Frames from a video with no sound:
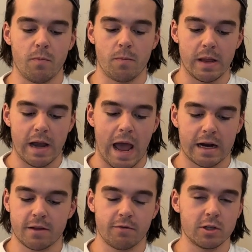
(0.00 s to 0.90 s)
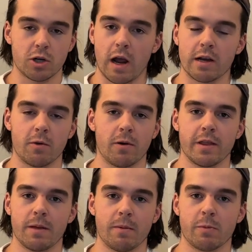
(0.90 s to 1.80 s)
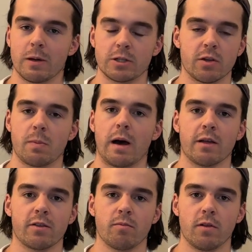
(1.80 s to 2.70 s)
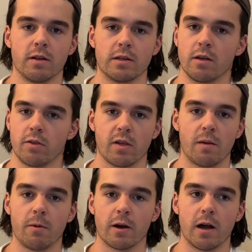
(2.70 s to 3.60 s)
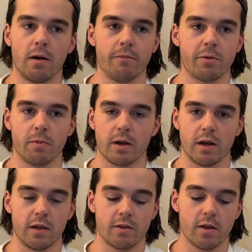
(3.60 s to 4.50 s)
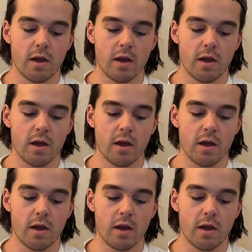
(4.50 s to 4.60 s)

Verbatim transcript: been actively trying to wear them as much as possible until summer comes, because